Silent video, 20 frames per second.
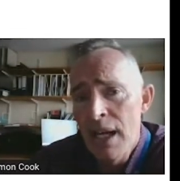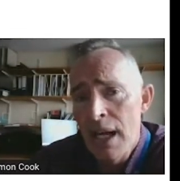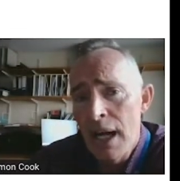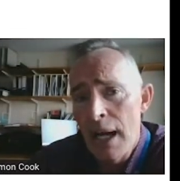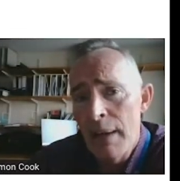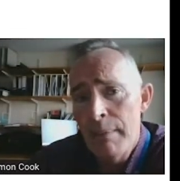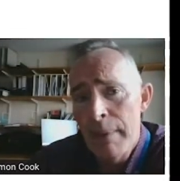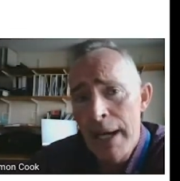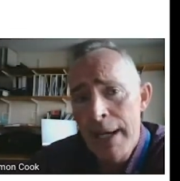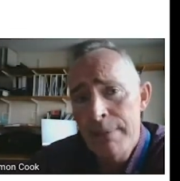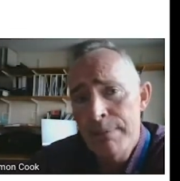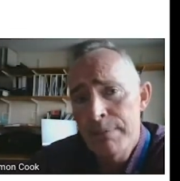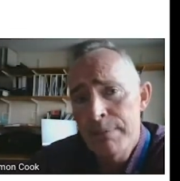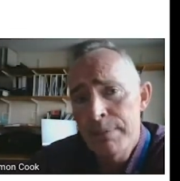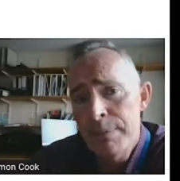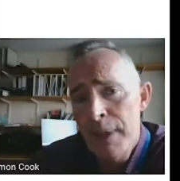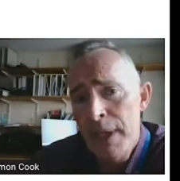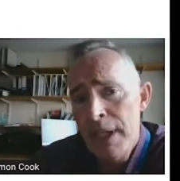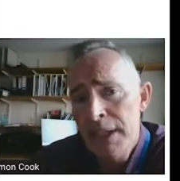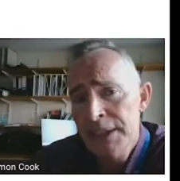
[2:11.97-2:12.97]
had
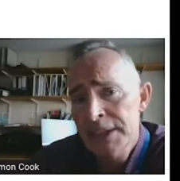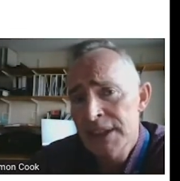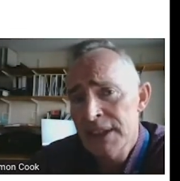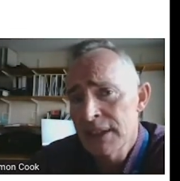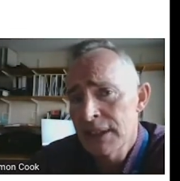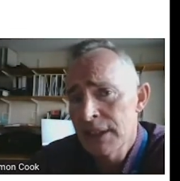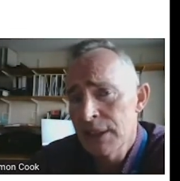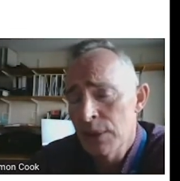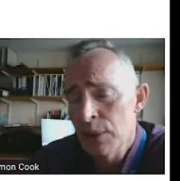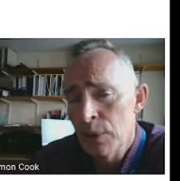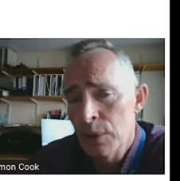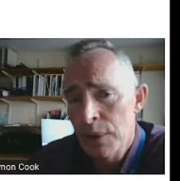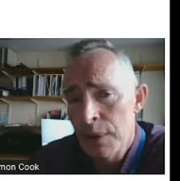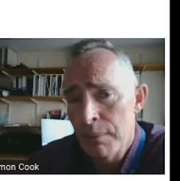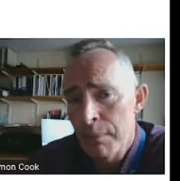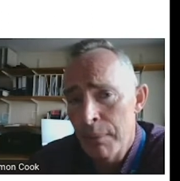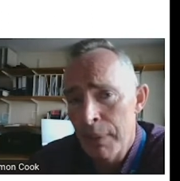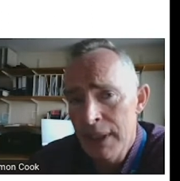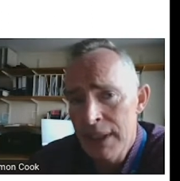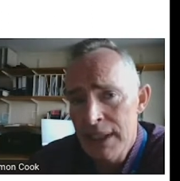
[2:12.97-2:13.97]
partially or
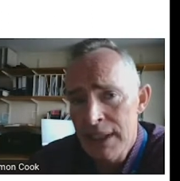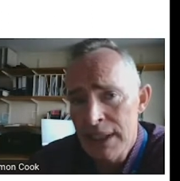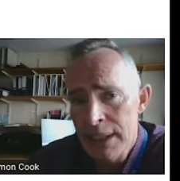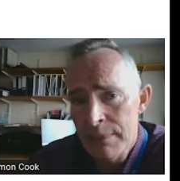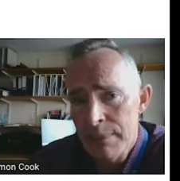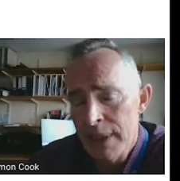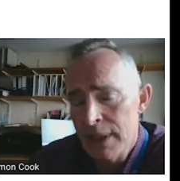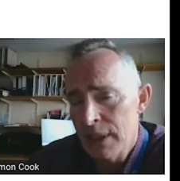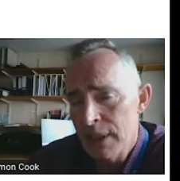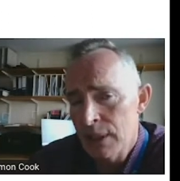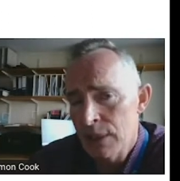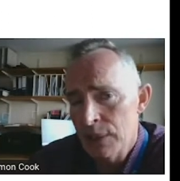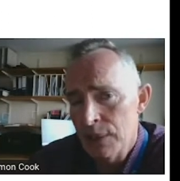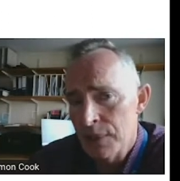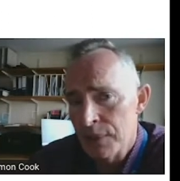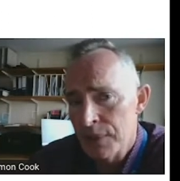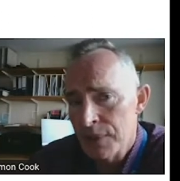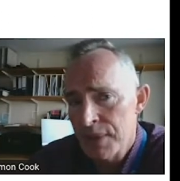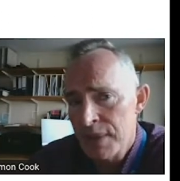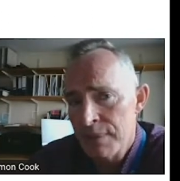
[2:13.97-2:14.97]
completely been
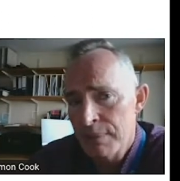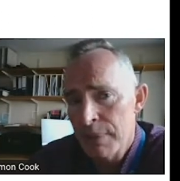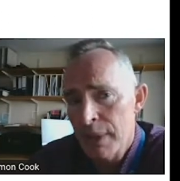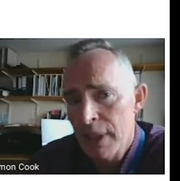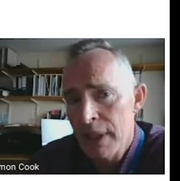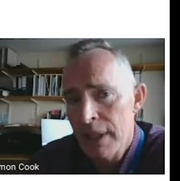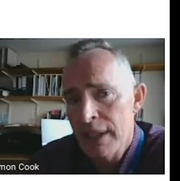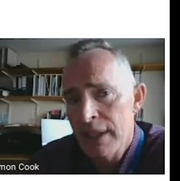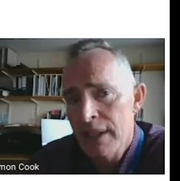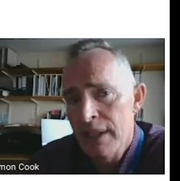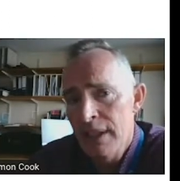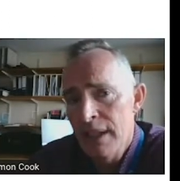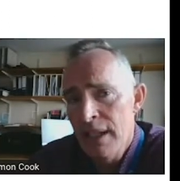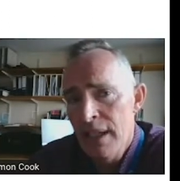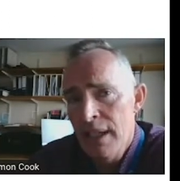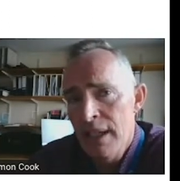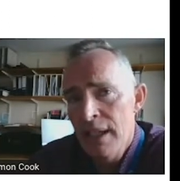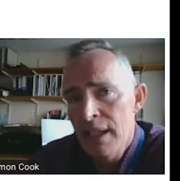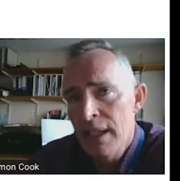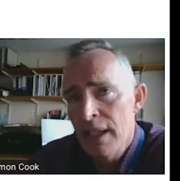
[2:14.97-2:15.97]
caused by
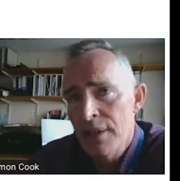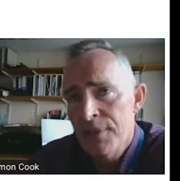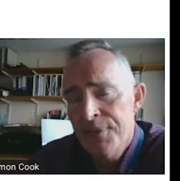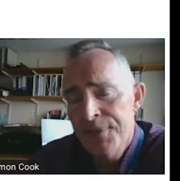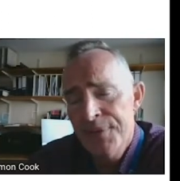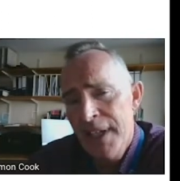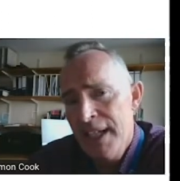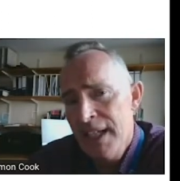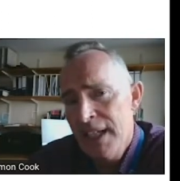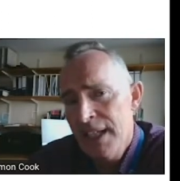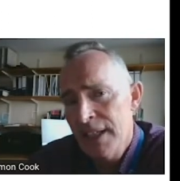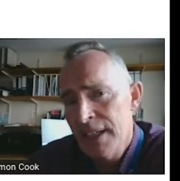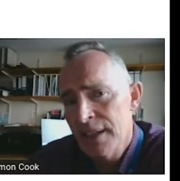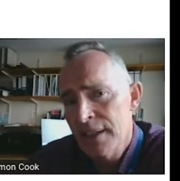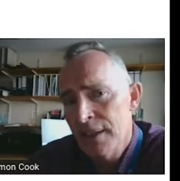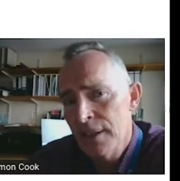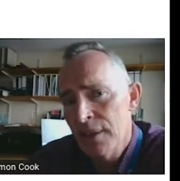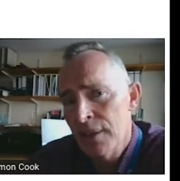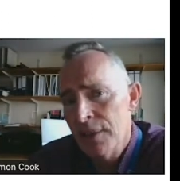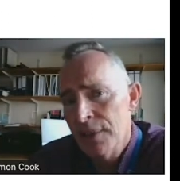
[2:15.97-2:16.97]
a
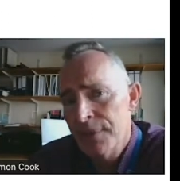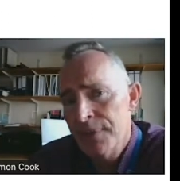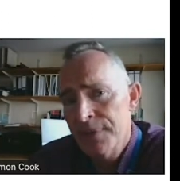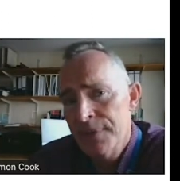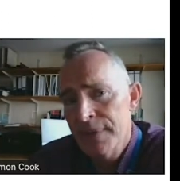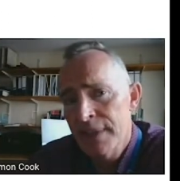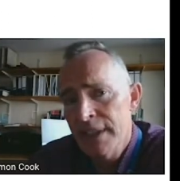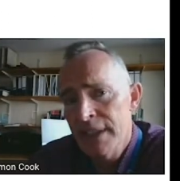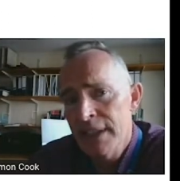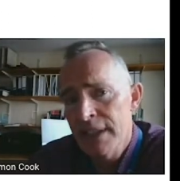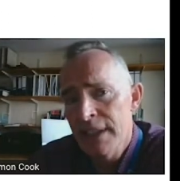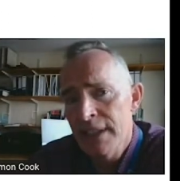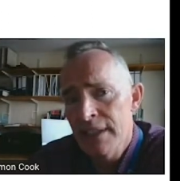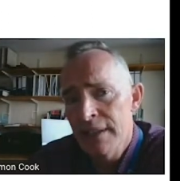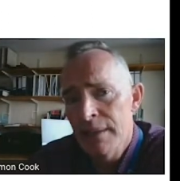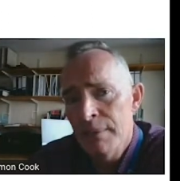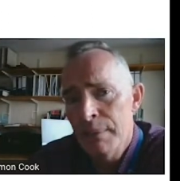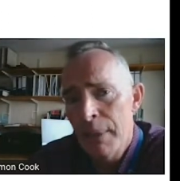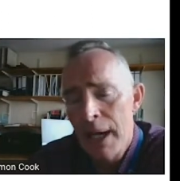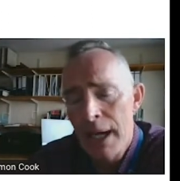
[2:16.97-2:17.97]
failure of the
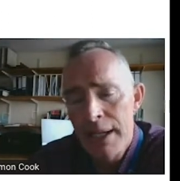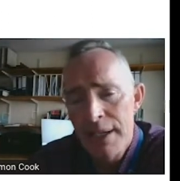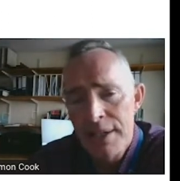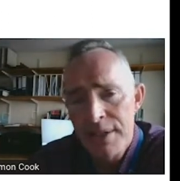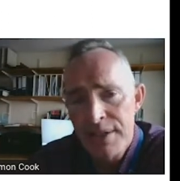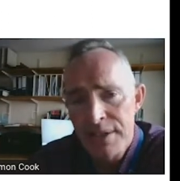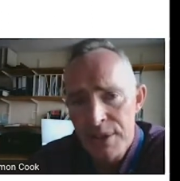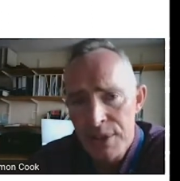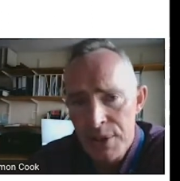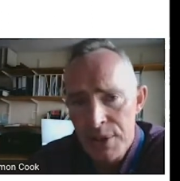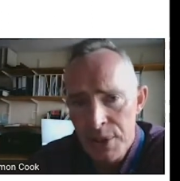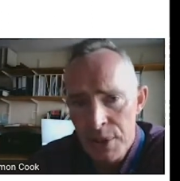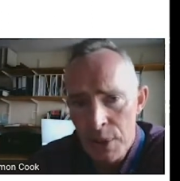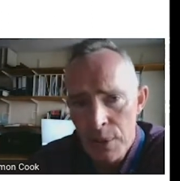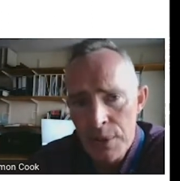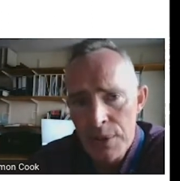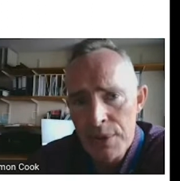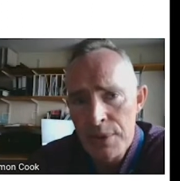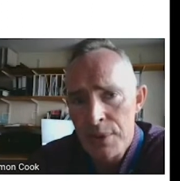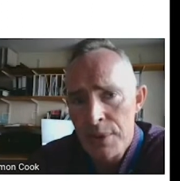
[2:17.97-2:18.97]
pilots and
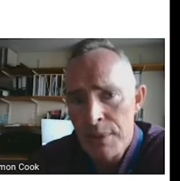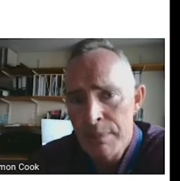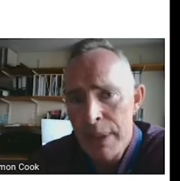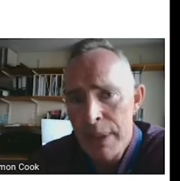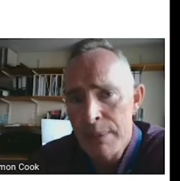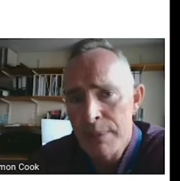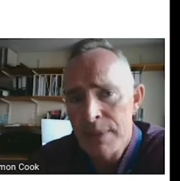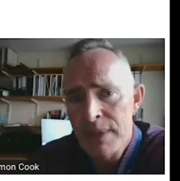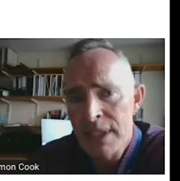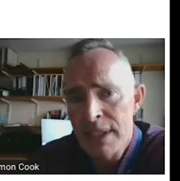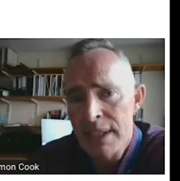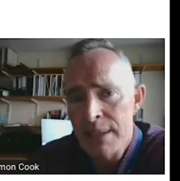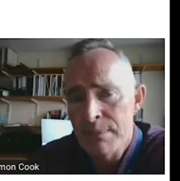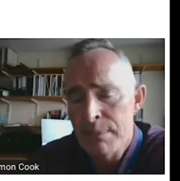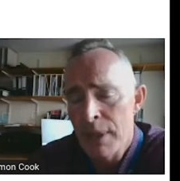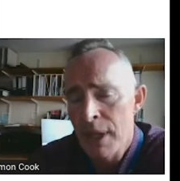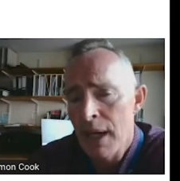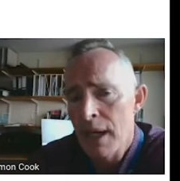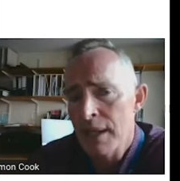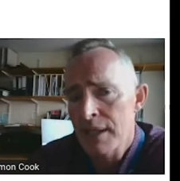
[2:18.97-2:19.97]
controllers, or the people taking
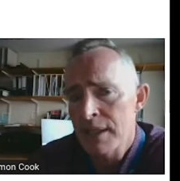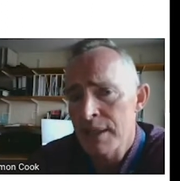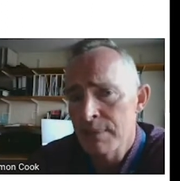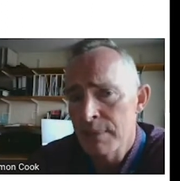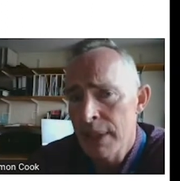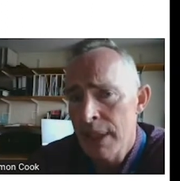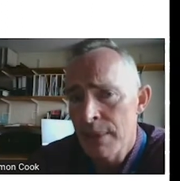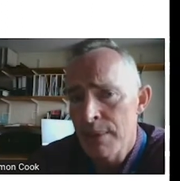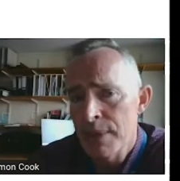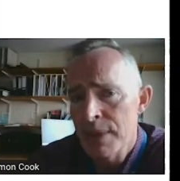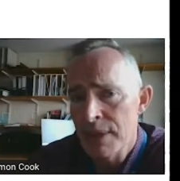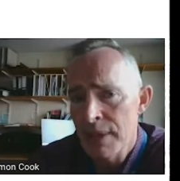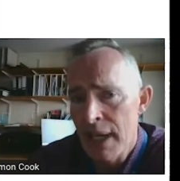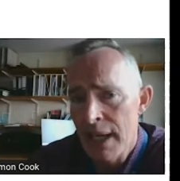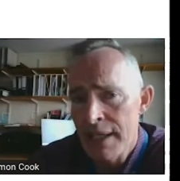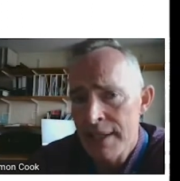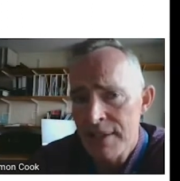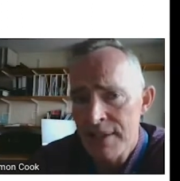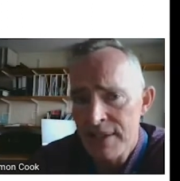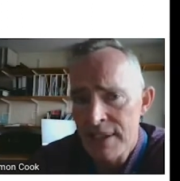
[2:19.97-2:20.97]
part, to be able to
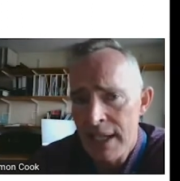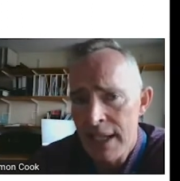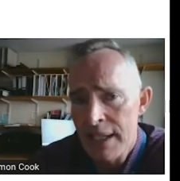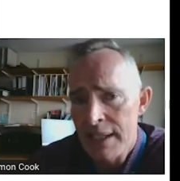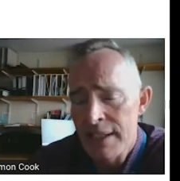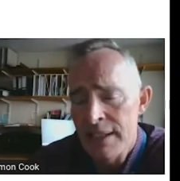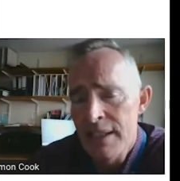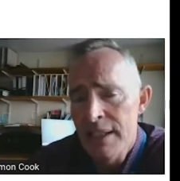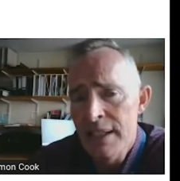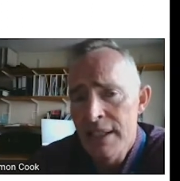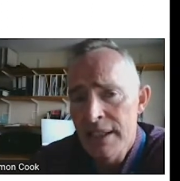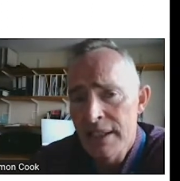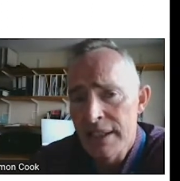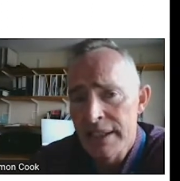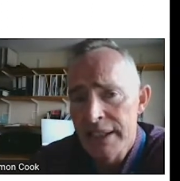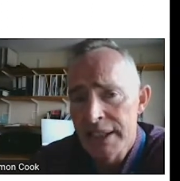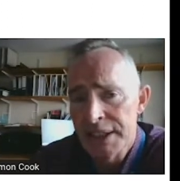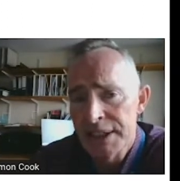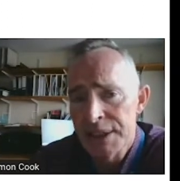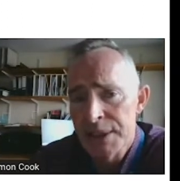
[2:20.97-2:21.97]
understand
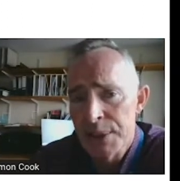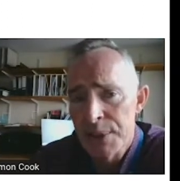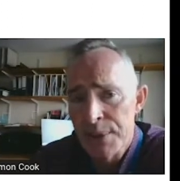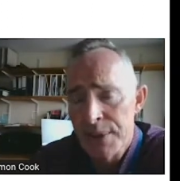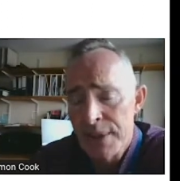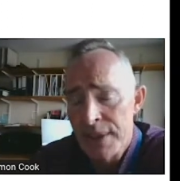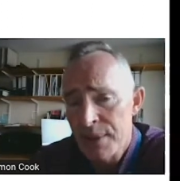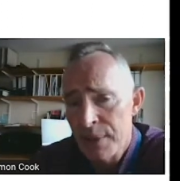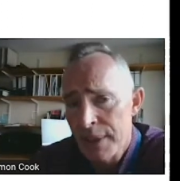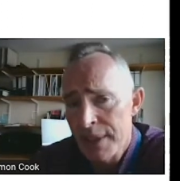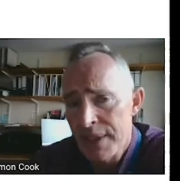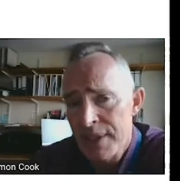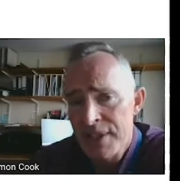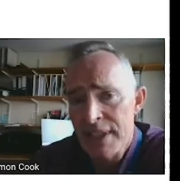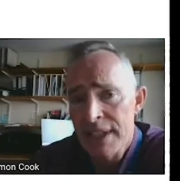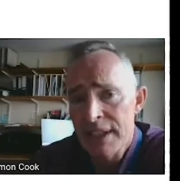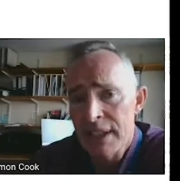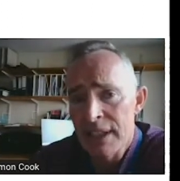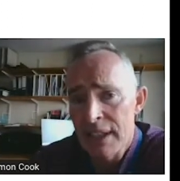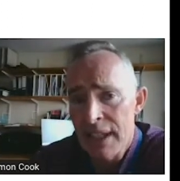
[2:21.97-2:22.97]
the issues and to
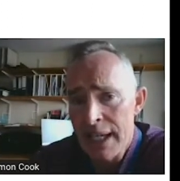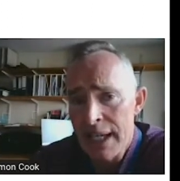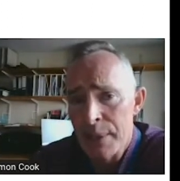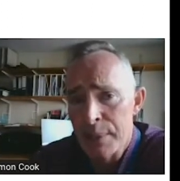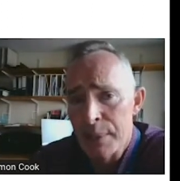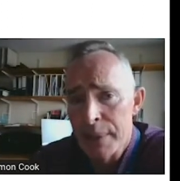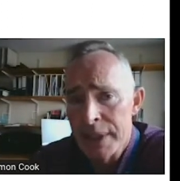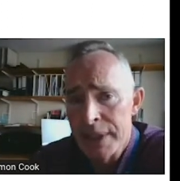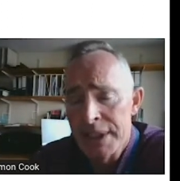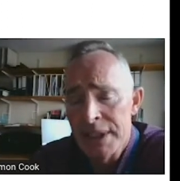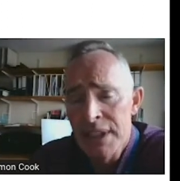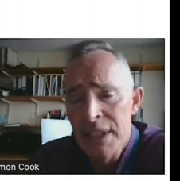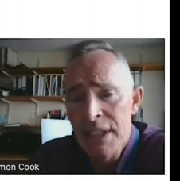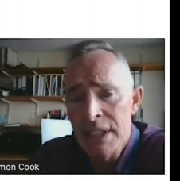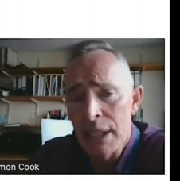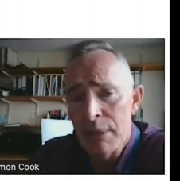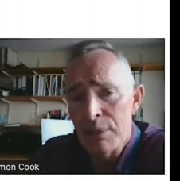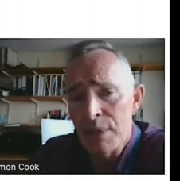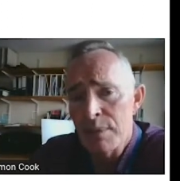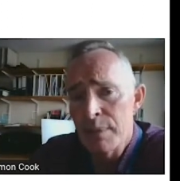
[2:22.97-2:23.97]
understand the language
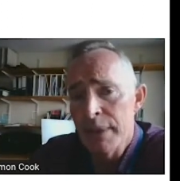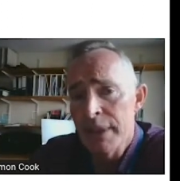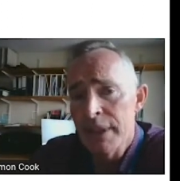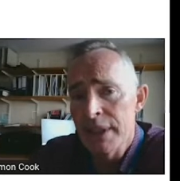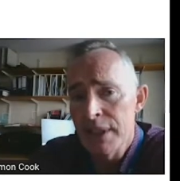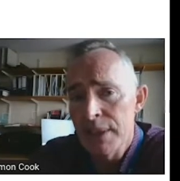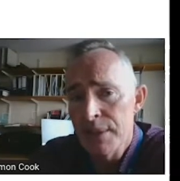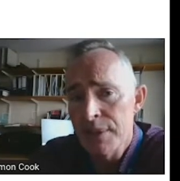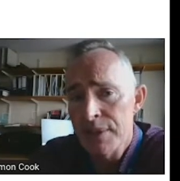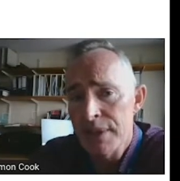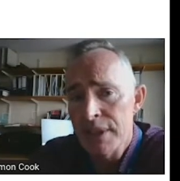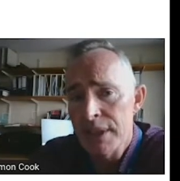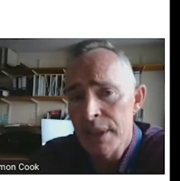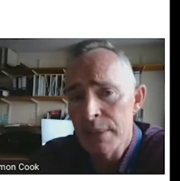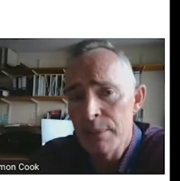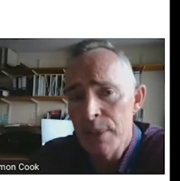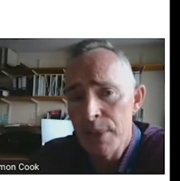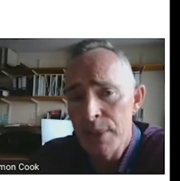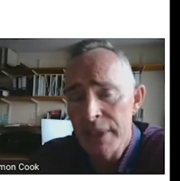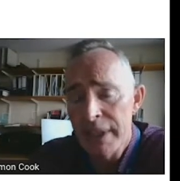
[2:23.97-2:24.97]
that was being used in
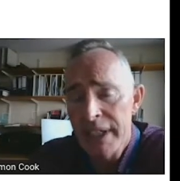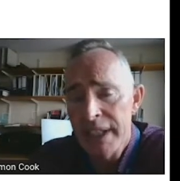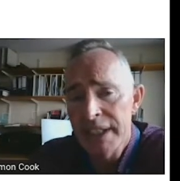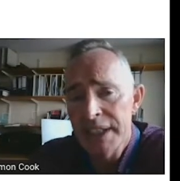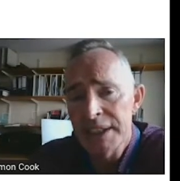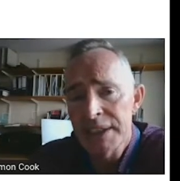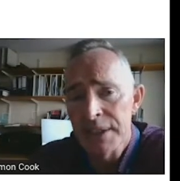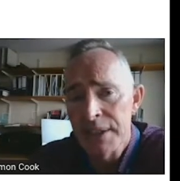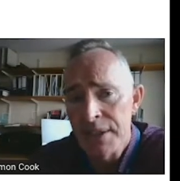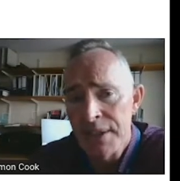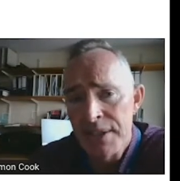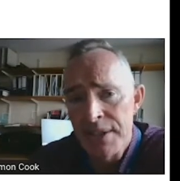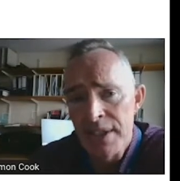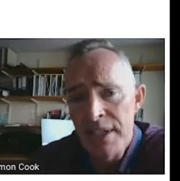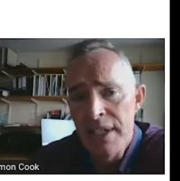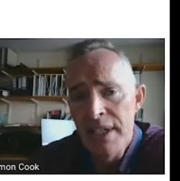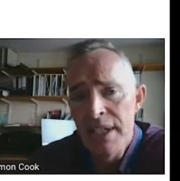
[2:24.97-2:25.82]
communications.